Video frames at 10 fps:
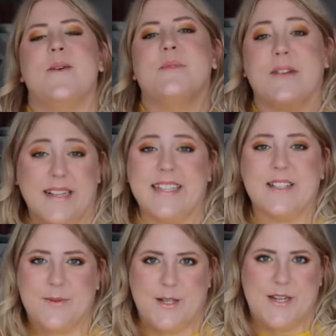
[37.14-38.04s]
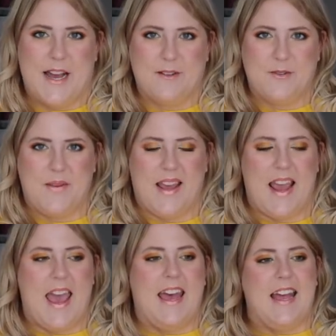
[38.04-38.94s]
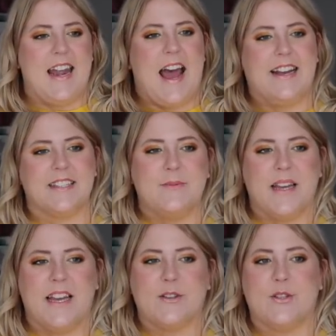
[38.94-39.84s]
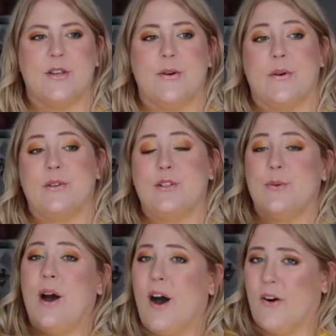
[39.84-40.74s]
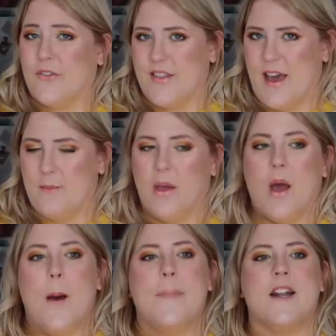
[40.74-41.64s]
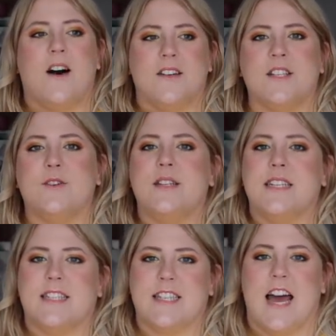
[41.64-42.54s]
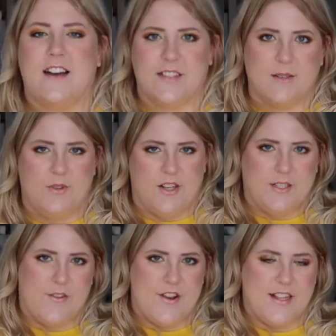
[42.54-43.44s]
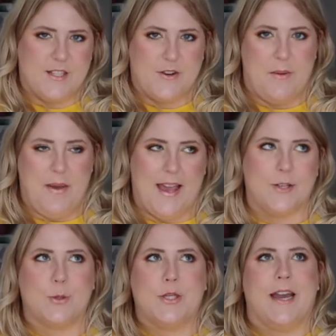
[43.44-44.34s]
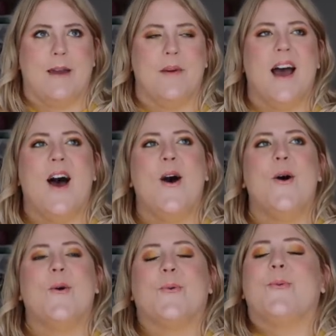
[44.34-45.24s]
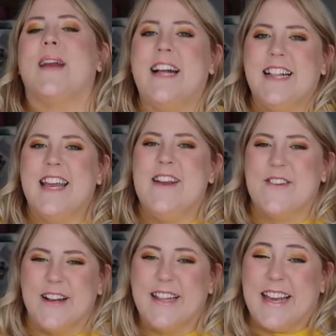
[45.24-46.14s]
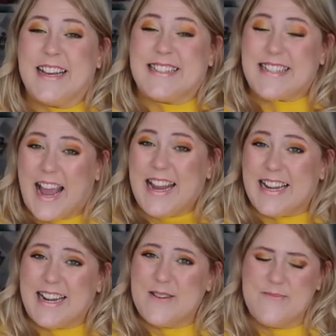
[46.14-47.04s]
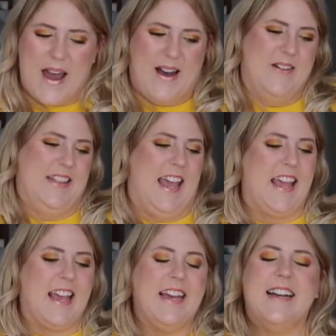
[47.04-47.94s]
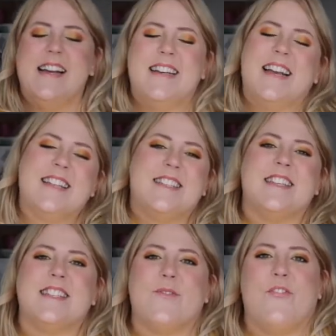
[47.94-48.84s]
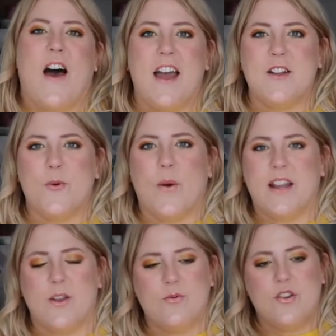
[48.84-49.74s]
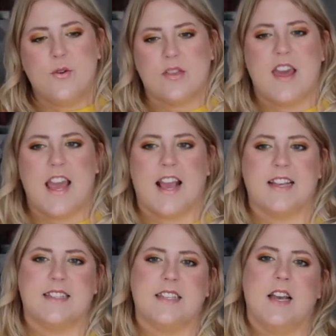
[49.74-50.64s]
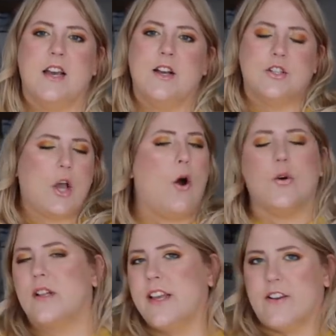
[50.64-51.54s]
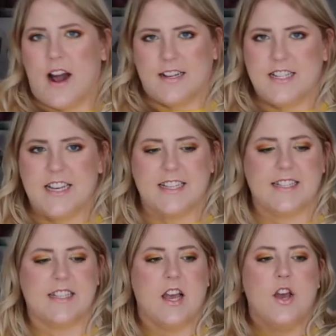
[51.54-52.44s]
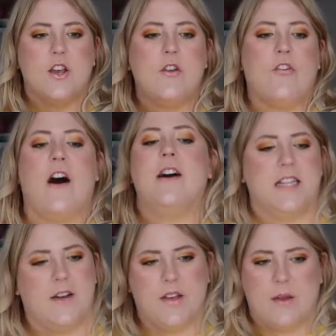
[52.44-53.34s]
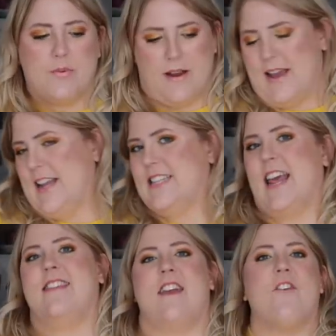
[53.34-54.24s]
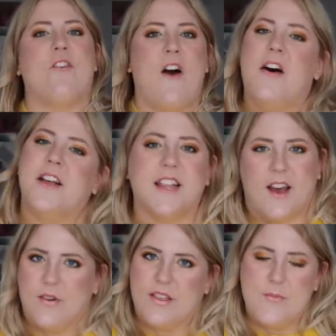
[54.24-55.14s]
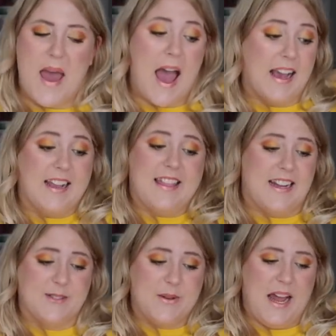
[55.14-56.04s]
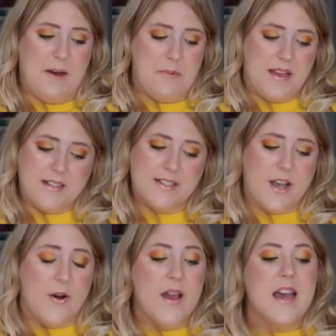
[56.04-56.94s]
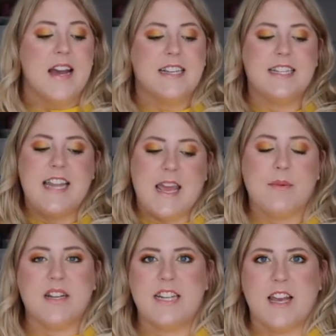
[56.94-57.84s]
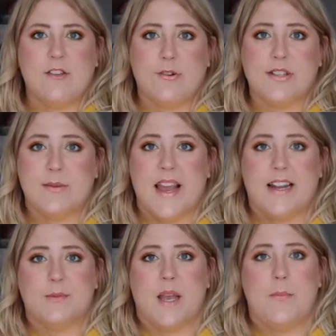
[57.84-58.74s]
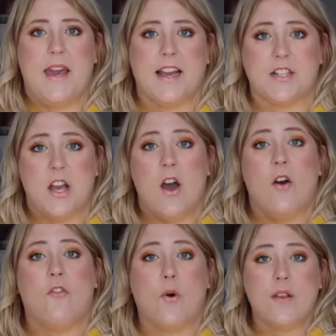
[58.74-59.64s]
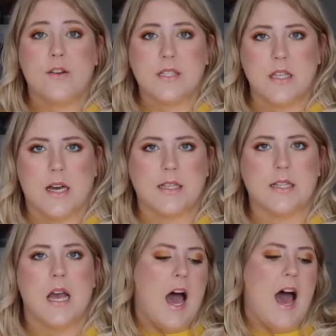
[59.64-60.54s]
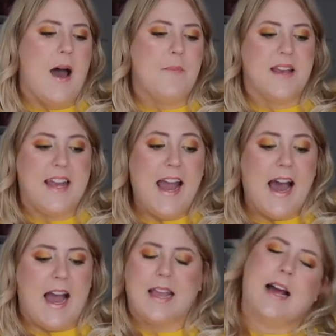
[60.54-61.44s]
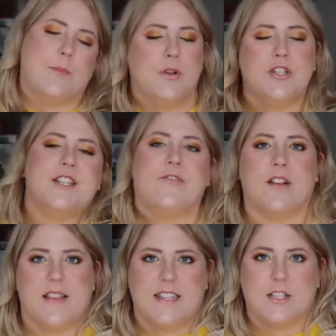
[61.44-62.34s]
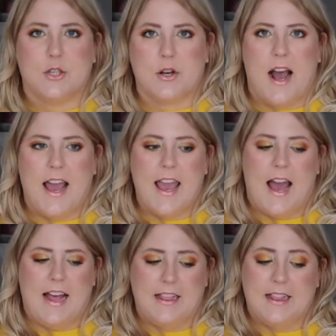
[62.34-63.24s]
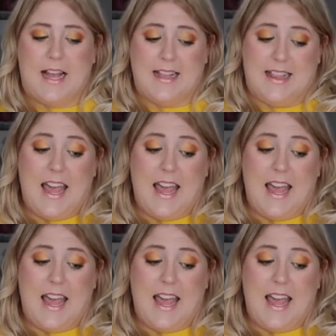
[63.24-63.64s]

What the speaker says: Maurices reached out to me and asked me to do a haul for them, but also to style some looks for their Instagram page, which I am really, really excited about. Like, it's just fun when you do things totally gratis, you fall in love with a brand, and they fall in love with you back, and that's what happened. So today I'm gonna take you through some of the items I picked for those looks, but yeah, I got a bunch of different things to try. I